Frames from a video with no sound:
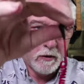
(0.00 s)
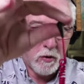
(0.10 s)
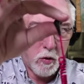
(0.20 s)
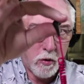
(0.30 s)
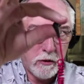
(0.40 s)

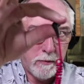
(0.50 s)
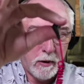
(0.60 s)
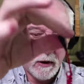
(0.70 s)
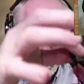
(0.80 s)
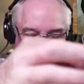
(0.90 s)
cord to
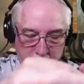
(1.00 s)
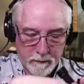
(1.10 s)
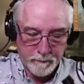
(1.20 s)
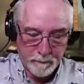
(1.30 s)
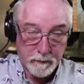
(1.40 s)
plug it in,
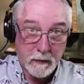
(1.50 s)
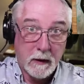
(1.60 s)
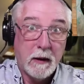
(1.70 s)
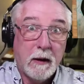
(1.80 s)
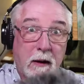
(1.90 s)

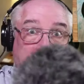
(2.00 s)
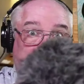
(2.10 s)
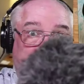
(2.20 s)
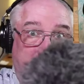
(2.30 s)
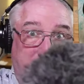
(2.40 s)

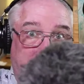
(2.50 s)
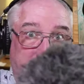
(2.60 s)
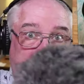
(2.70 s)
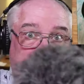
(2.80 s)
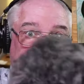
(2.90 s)
and
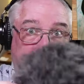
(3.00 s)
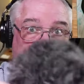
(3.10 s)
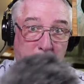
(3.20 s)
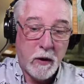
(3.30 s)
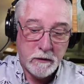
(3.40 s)
the
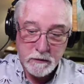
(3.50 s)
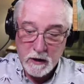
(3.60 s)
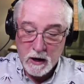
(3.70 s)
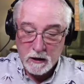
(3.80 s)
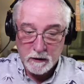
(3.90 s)

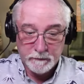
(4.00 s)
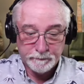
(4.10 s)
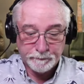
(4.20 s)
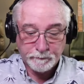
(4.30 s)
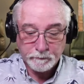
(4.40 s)
windsock.
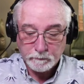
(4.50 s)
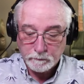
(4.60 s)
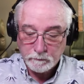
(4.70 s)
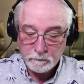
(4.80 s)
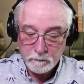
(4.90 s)

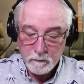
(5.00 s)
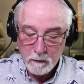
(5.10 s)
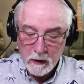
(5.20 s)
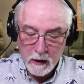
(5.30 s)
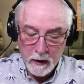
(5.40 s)

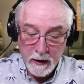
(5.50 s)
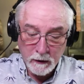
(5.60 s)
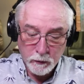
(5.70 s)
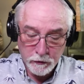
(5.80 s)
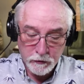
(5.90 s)
And that's
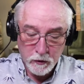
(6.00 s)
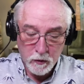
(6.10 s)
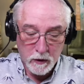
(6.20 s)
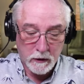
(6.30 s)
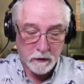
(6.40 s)
what you
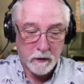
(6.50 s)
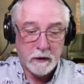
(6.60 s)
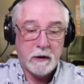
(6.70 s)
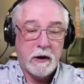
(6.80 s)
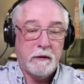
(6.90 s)
uh, you end up
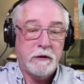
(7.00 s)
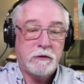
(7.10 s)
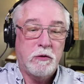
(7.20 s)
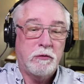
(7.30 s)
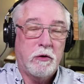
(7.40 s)
getting. This
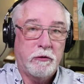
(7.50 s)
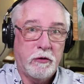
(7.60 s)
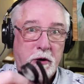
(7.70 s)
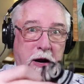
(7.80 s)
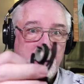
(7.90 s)
goes on your
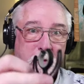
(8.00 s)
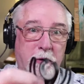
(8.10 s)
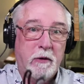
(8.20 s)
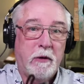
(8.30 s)
camera,